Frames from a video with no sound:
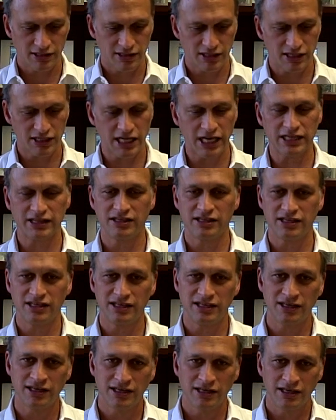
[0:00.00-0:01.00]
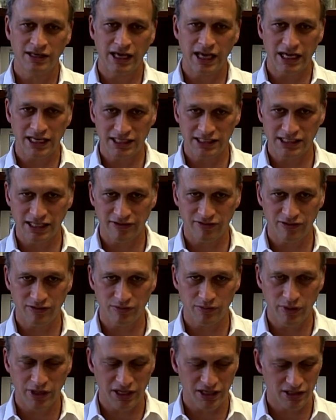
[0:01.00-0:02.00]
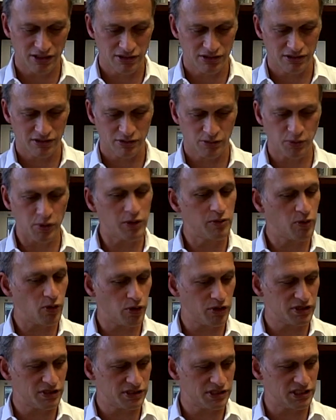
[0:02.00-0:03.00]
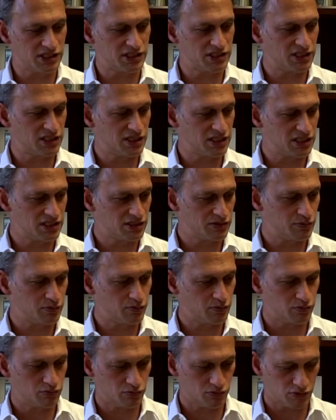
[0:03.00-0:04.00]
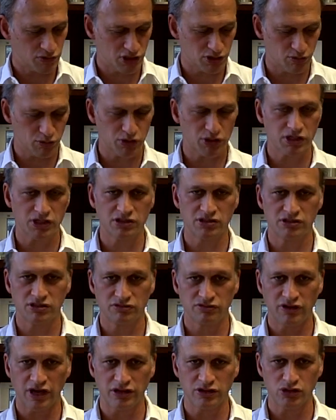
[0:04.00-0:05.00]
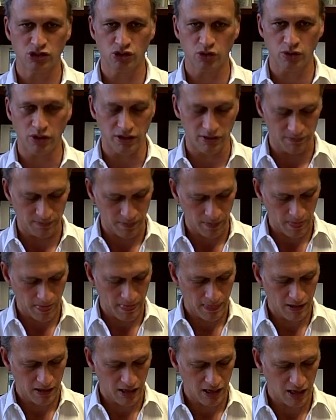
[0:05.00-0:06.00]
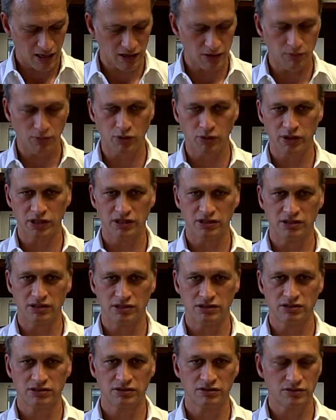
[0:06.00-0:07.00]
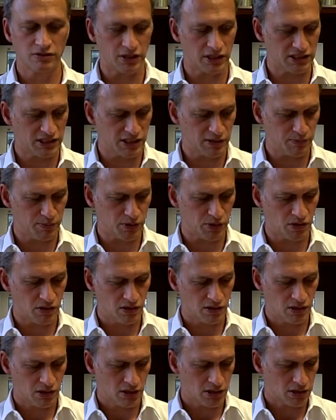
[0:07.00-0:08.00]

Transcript: Unlike the 87-page Supreme Court decision, this book is rather short, and the point is quite simple.